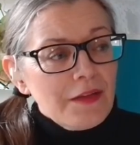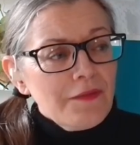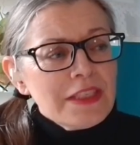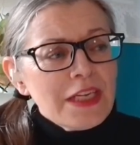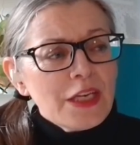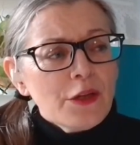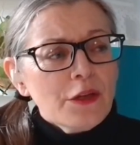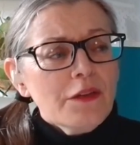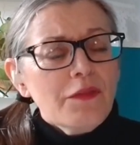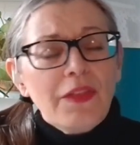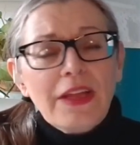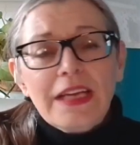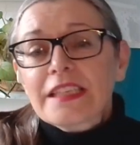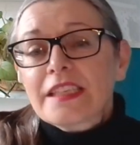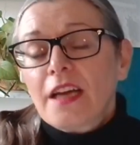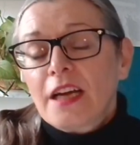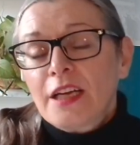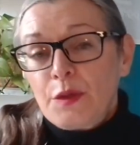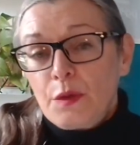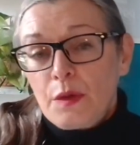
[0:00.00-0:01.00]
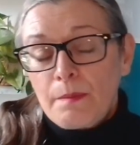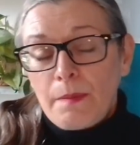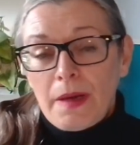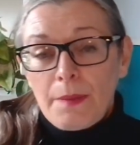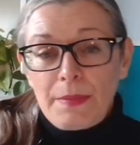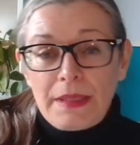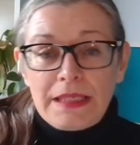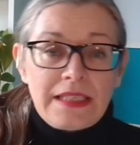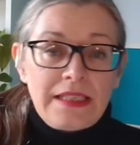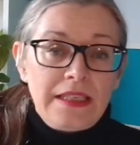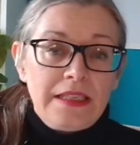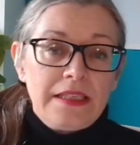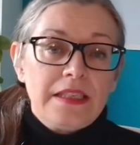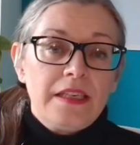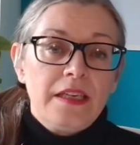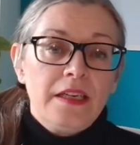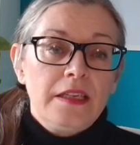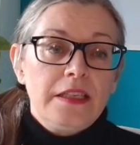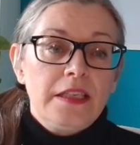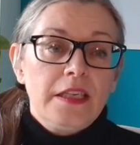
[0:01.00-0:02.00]
there's a lot of things that I do in my
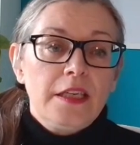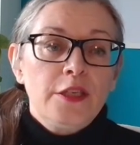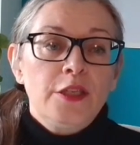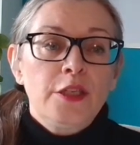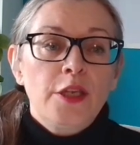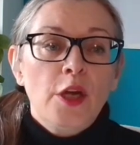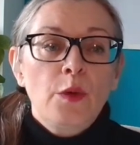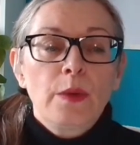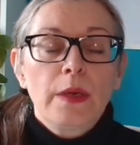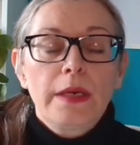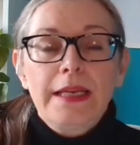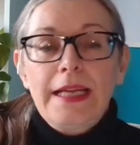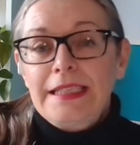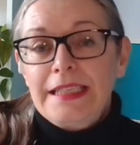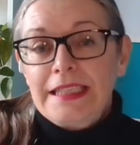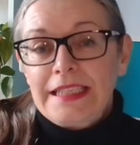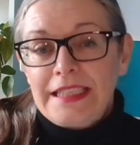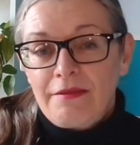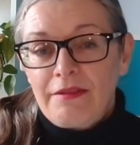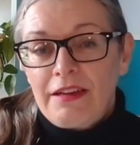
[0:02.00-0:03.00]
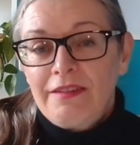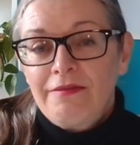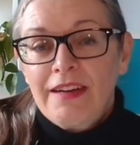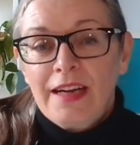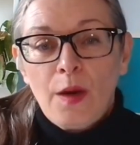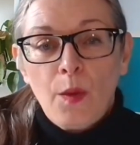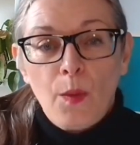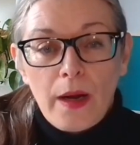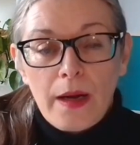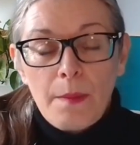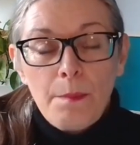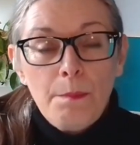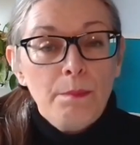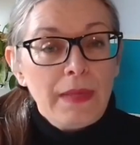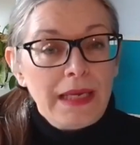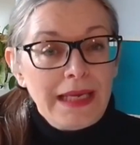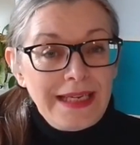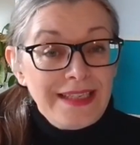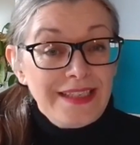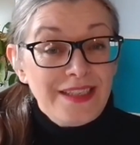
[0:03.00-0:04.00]
business that don't necessarily require
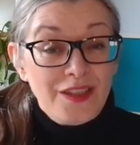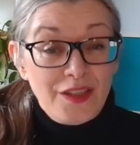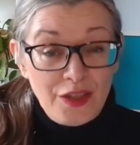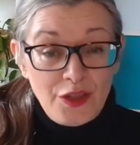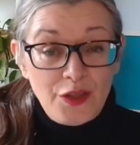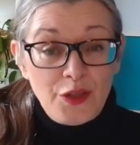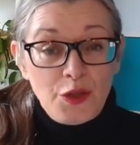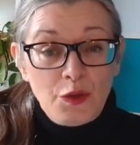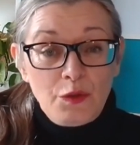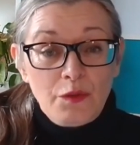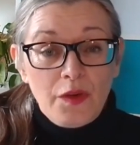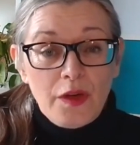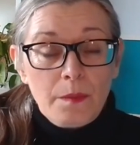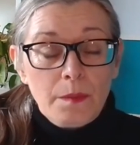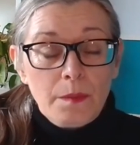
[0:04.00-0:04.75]
me to do